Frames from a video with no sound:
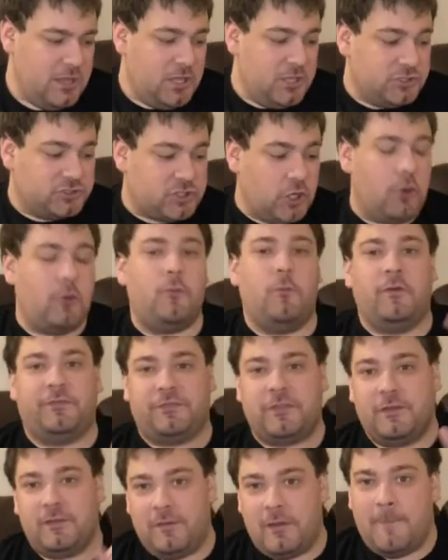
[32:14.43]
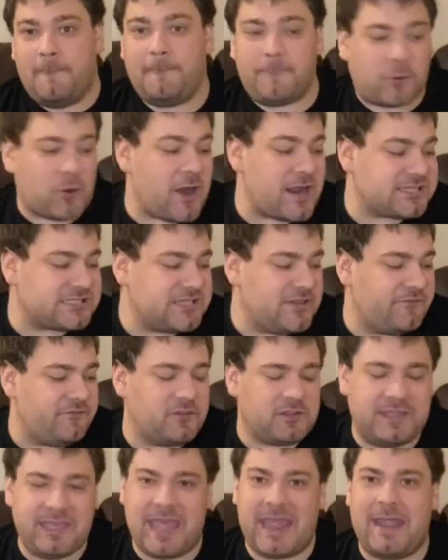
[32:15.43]
So with the
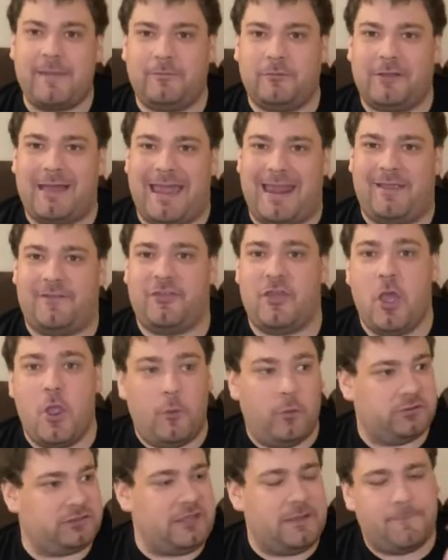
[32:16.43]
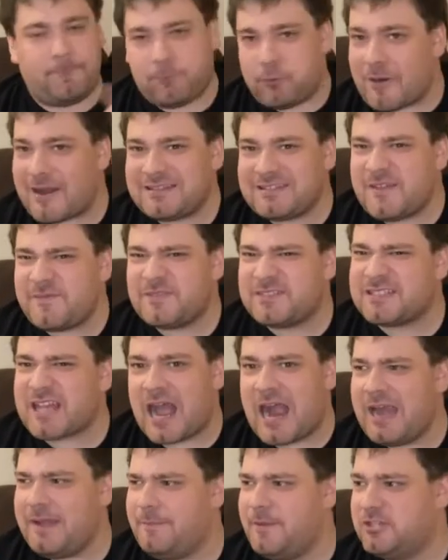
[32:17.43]
impressive game length, with the impressive
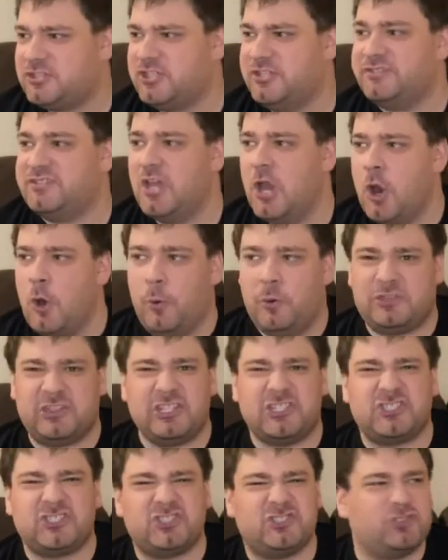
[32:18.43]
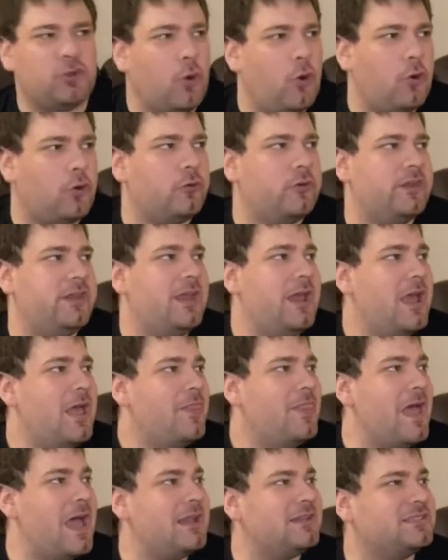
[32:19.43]
side missions, with the story
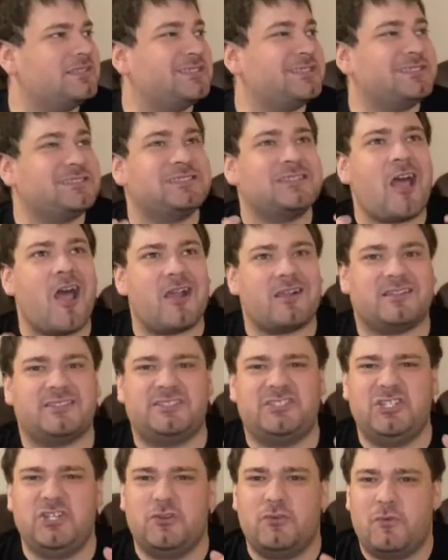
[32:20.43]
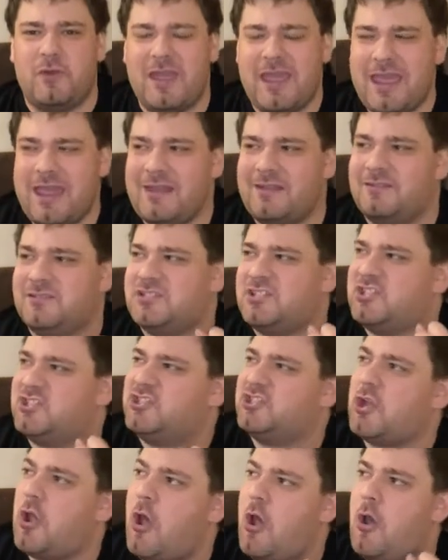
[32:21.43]
that sucks you in
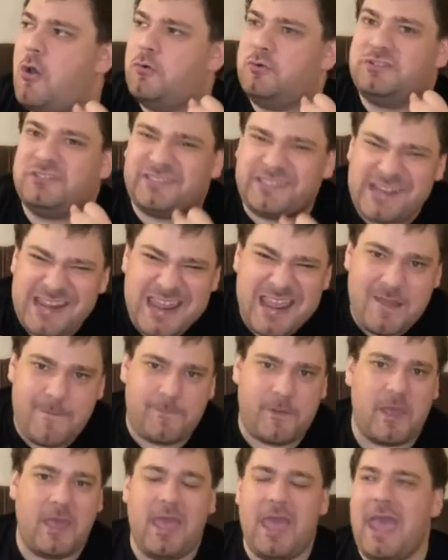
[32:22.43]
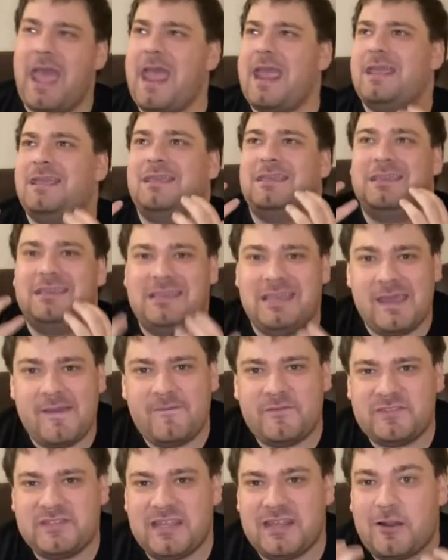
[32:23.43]
so deep and
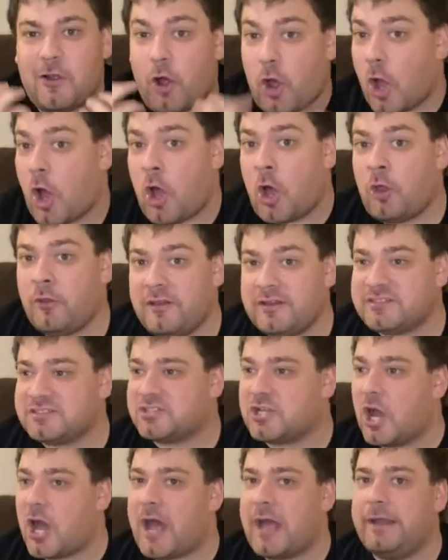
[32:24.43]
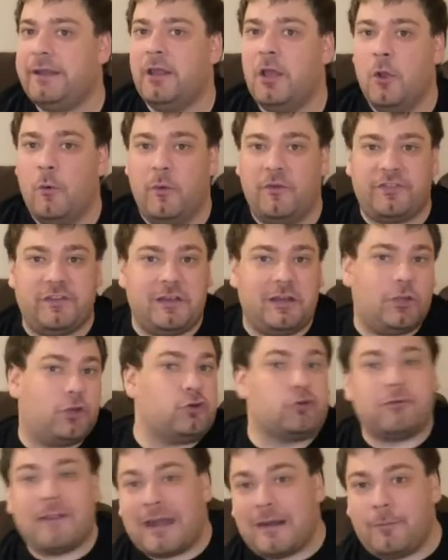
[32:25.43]
gives it all it's got, with an
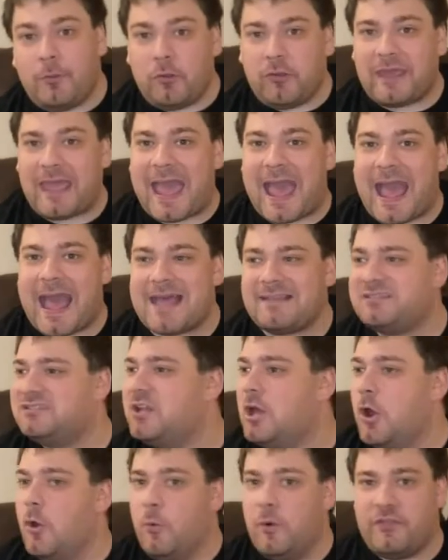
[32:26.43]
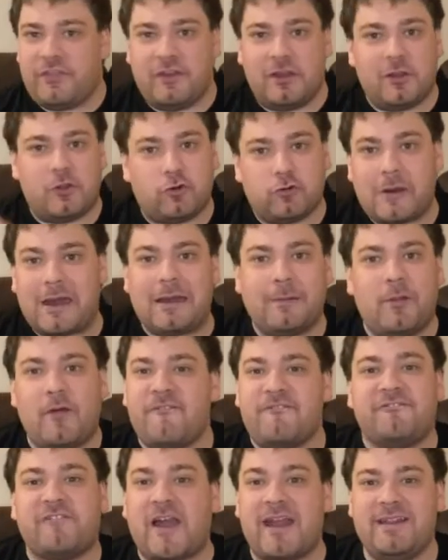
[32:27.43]
incredible cast, with an incredible
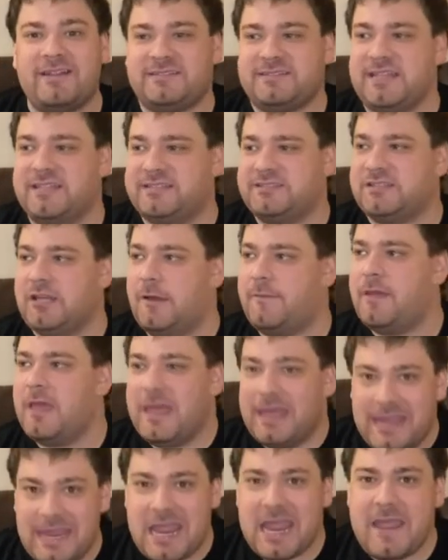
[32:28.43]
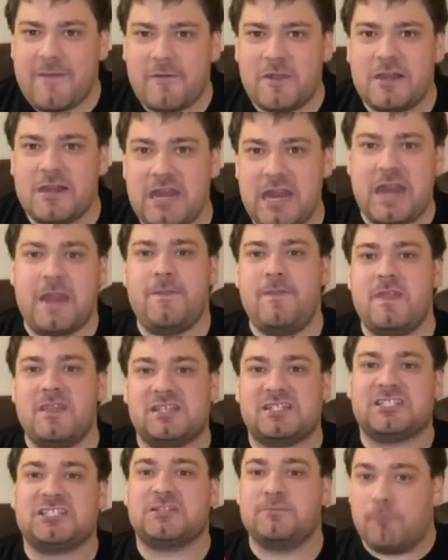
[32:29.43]
fight system, even in
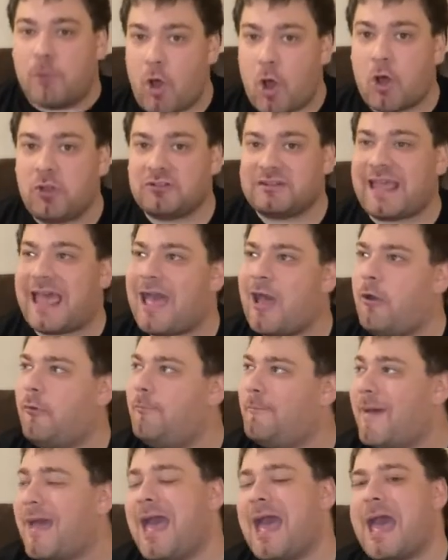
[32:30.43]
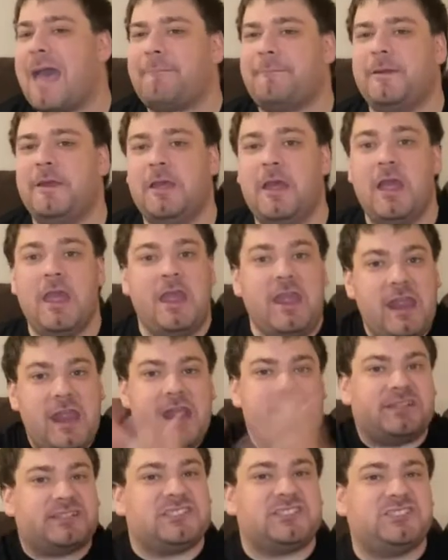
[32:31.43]
this small town map,
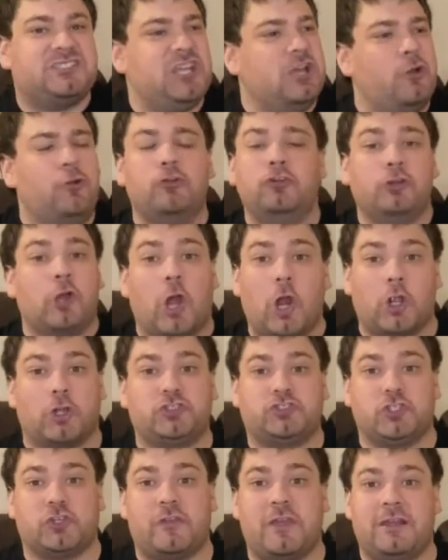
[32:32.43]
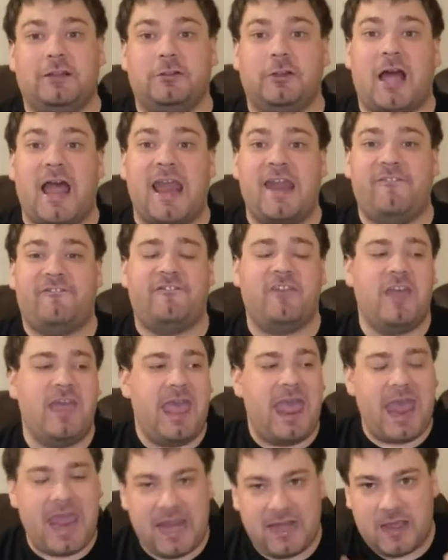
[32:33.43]
it's still larger than life,
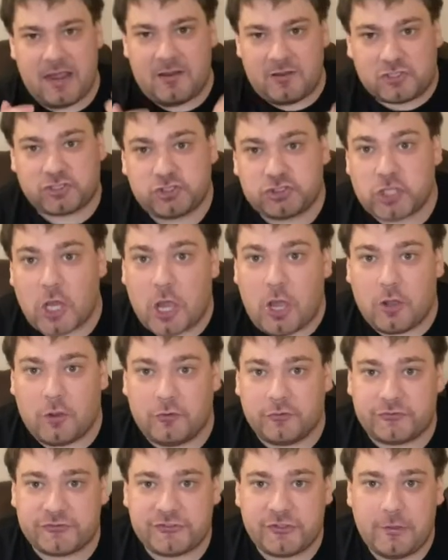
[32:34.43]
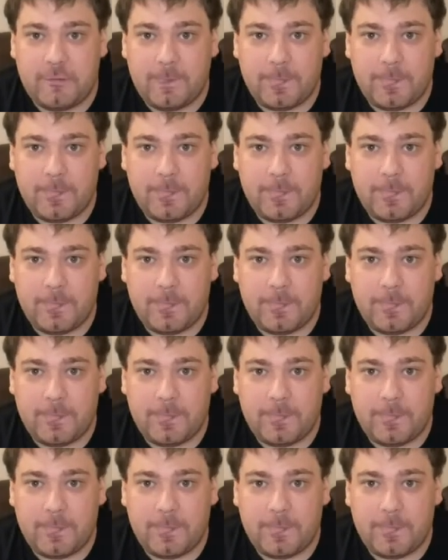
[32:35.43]
and it shows.